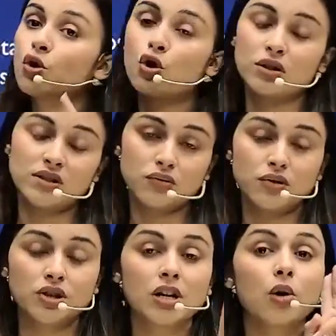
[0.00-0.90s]

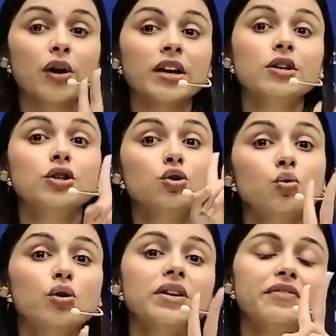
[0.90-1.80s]
concentration. Now here
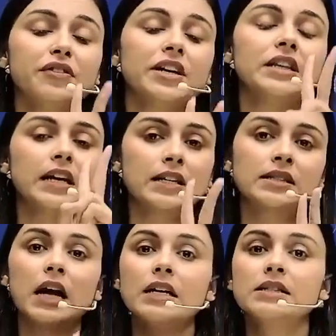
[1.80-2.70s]
two different
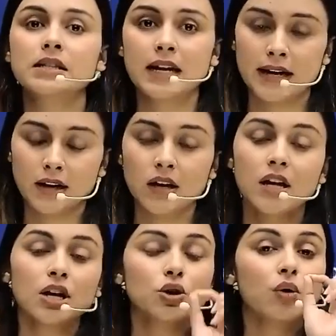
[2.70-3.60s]
things are said.
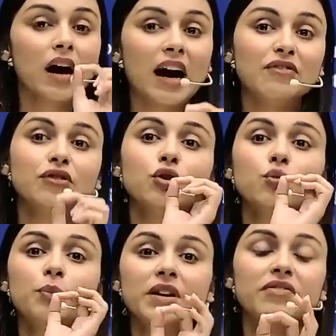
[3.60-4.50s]
You have
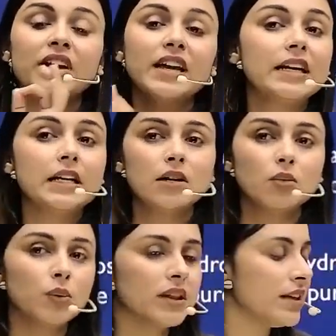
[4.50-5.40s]
to be very
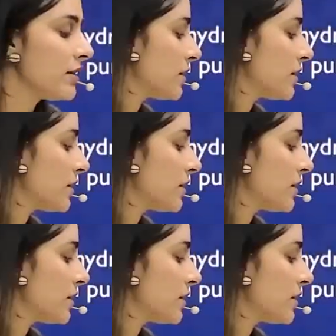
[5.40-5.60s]
clear with this